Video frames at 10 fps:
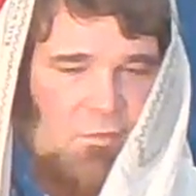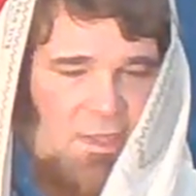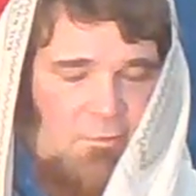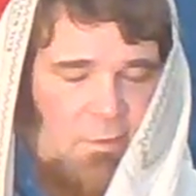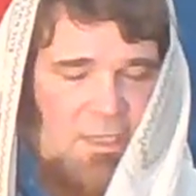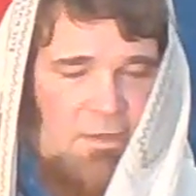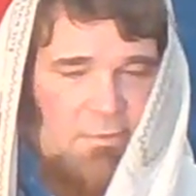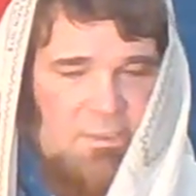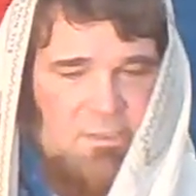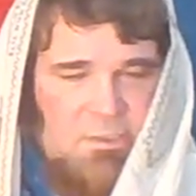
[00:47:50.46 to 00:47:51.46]
that when he
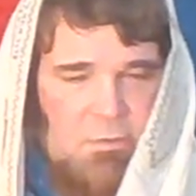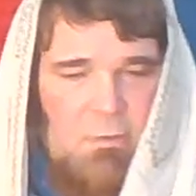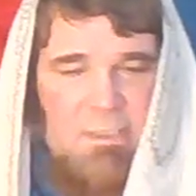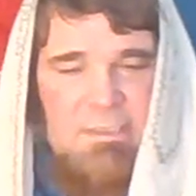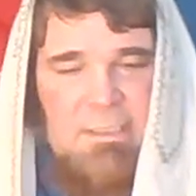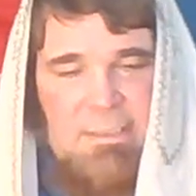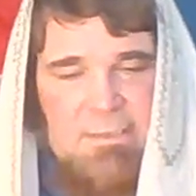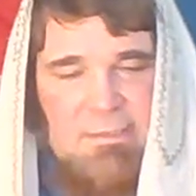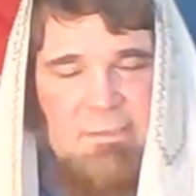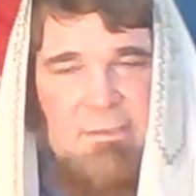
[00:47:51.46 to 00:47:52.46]
restores
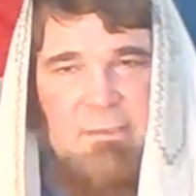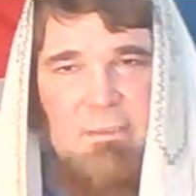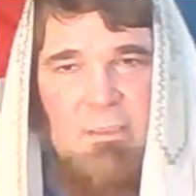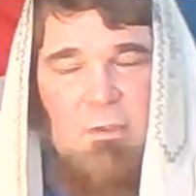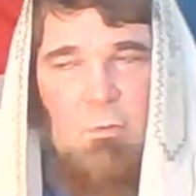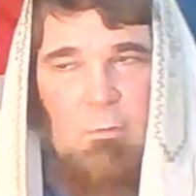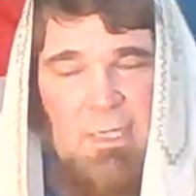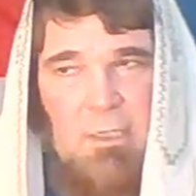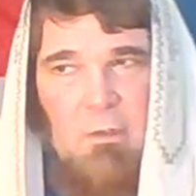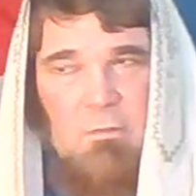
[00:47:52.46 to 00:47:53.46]
us, we
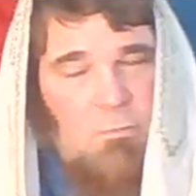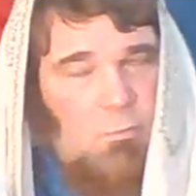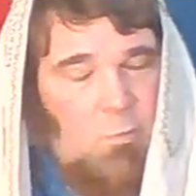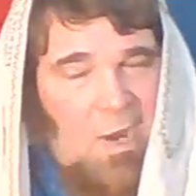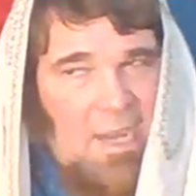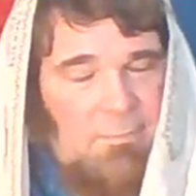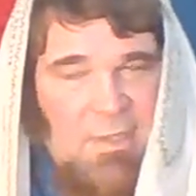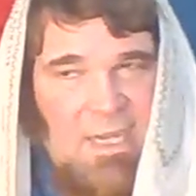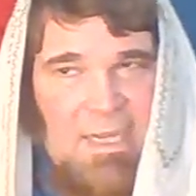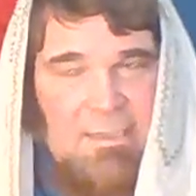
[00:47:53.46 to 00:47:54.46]
go way
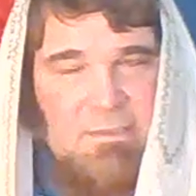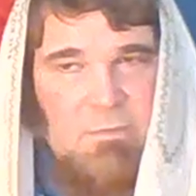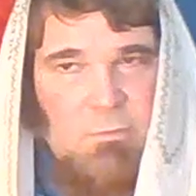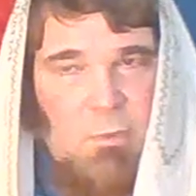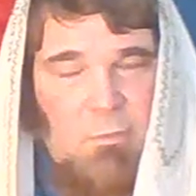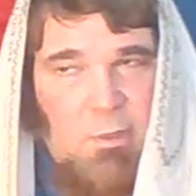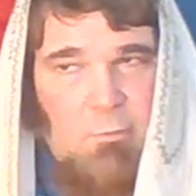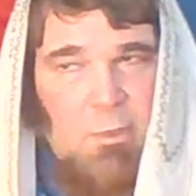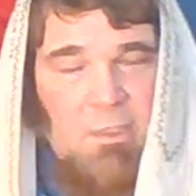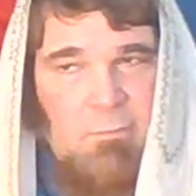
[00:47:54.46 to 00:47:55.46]
past where we
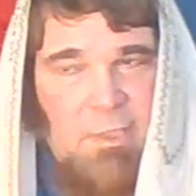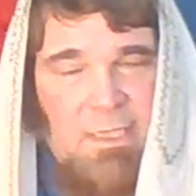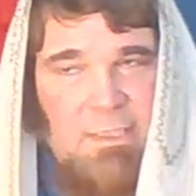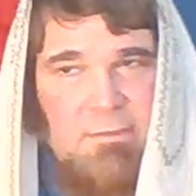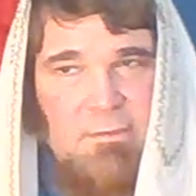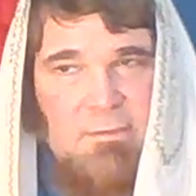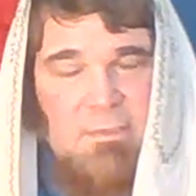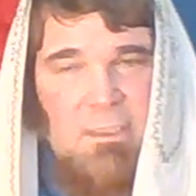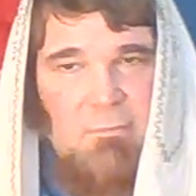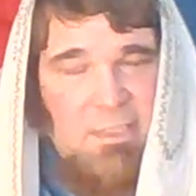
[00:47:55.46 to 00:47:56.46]
would have been
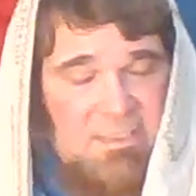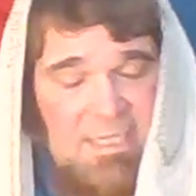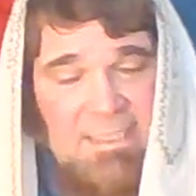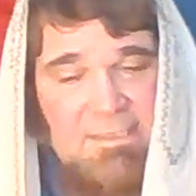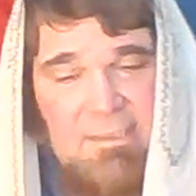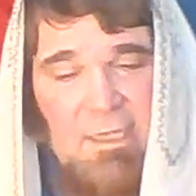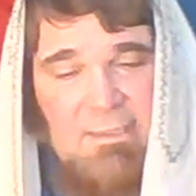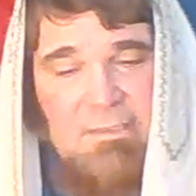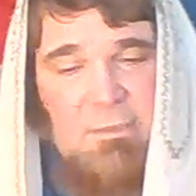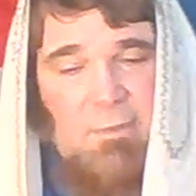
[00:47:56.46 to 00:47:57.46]
because that's
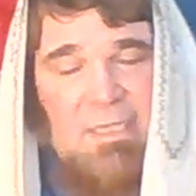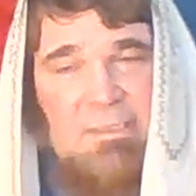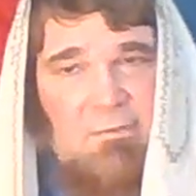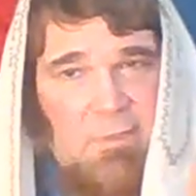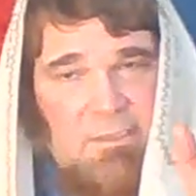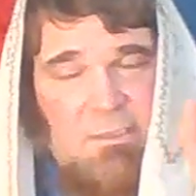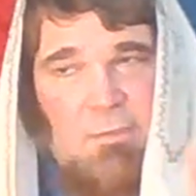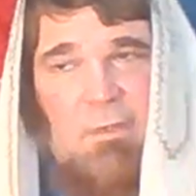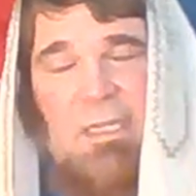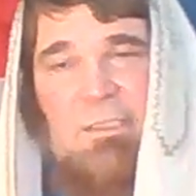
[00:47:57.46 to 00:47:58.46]
God's grace of
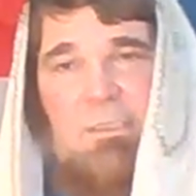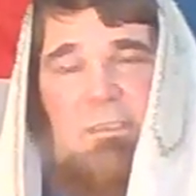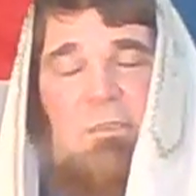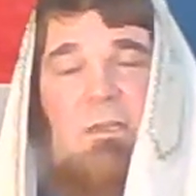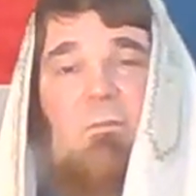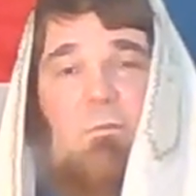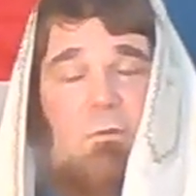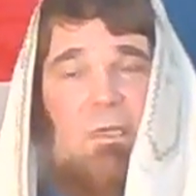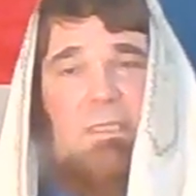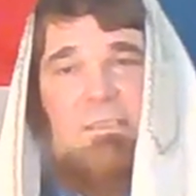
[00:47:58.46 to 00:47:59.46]
restoration
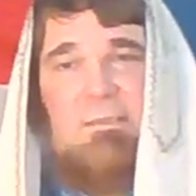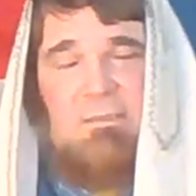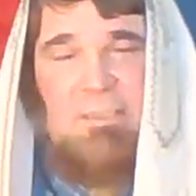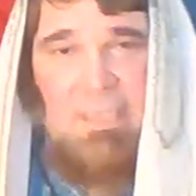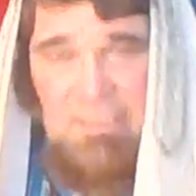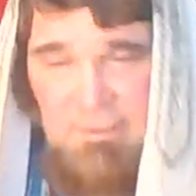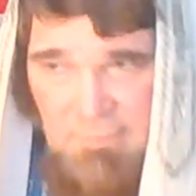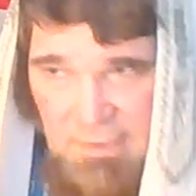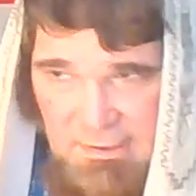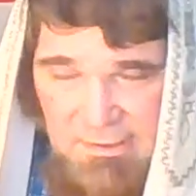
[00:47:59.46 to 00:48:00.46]
for us, each
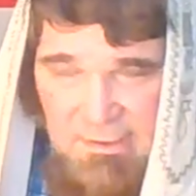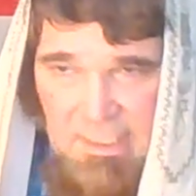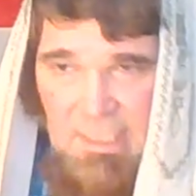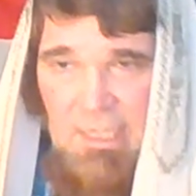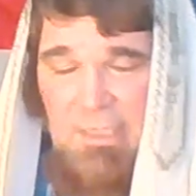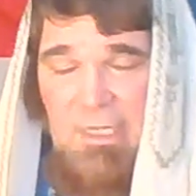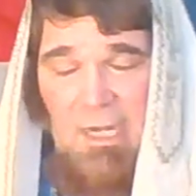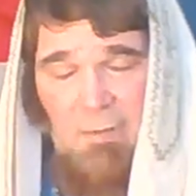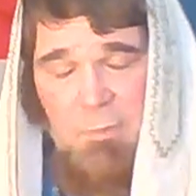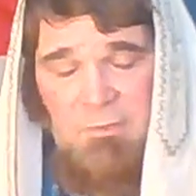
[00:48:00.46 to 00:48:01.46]
of us. You
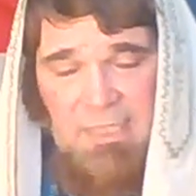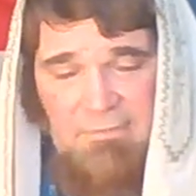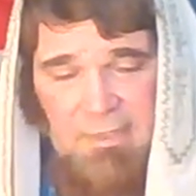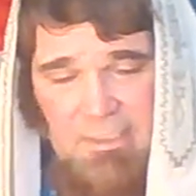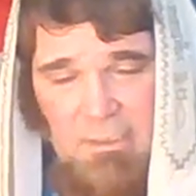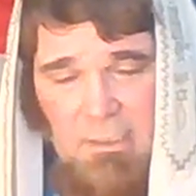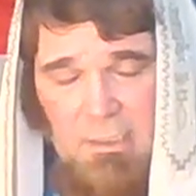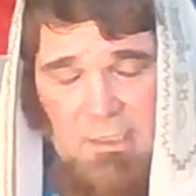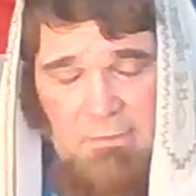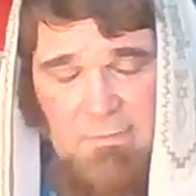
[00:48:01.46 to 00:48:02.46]
got to believe it in your
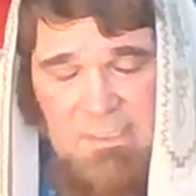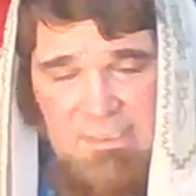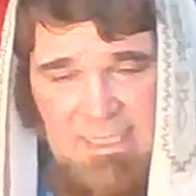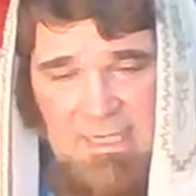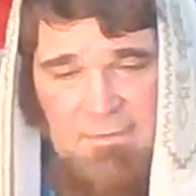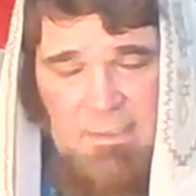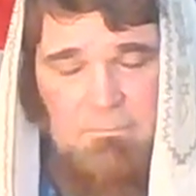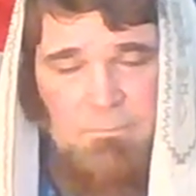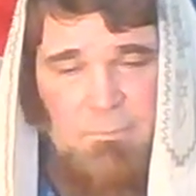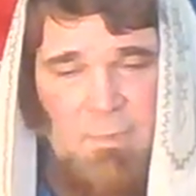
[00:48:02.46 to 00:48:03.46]
heart and receive it
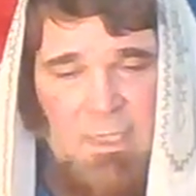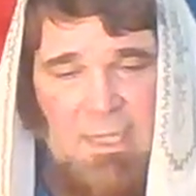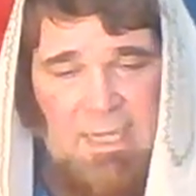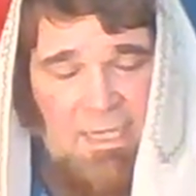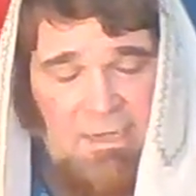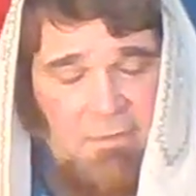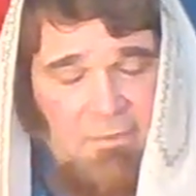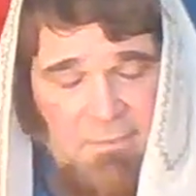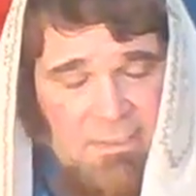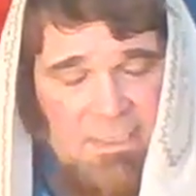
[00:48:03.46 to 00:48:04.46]
and even
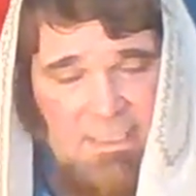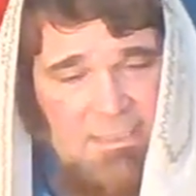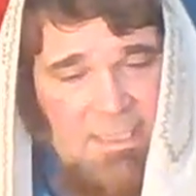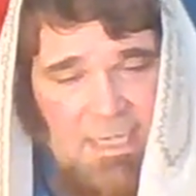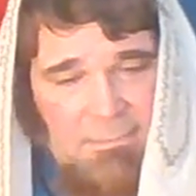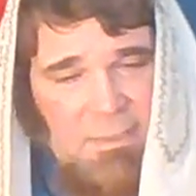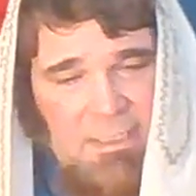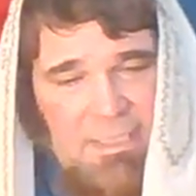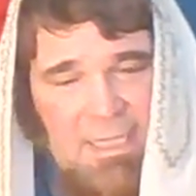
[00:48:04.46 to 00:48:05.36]
if it doesn't happen the